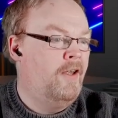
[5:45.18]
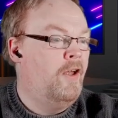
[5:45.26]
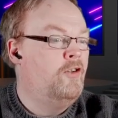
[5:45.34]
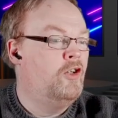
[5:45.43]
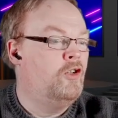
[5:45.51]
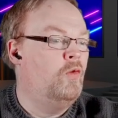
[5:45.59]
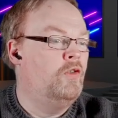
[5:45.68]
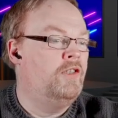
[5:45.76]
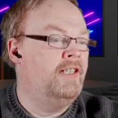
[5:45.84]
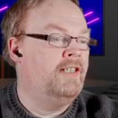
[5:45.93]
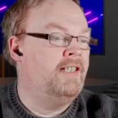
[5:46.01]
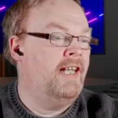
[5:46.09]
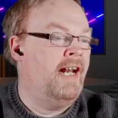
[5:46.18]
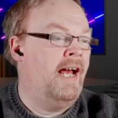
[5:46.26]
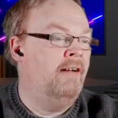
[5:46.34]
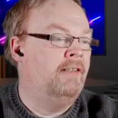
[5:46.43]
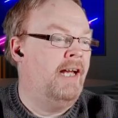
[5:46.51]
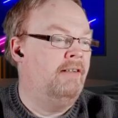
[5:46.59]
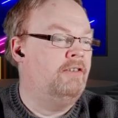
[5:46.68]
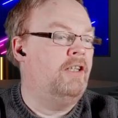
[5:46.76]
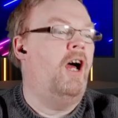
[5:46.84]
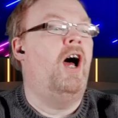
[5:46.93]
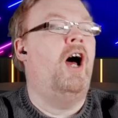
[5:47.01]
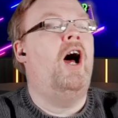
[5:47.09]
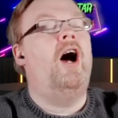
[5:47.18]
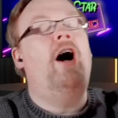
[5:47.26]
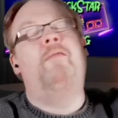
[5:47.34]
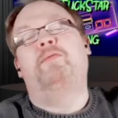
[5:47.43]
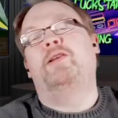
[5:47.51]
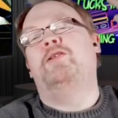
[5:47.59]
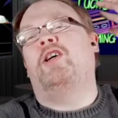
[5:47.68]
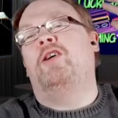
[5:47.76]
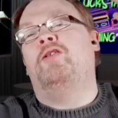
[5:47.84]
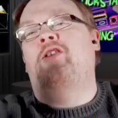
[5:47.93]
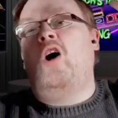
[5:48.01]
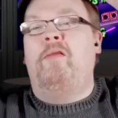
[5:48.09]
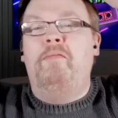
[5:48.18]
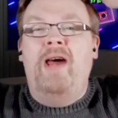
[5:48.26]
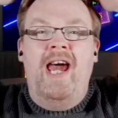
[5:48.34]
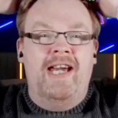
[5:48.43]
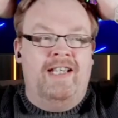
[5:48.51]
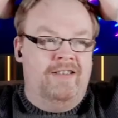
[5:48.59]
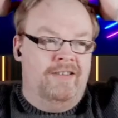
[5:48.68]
Just wanted to say that out loud. Ah, Bluto got me.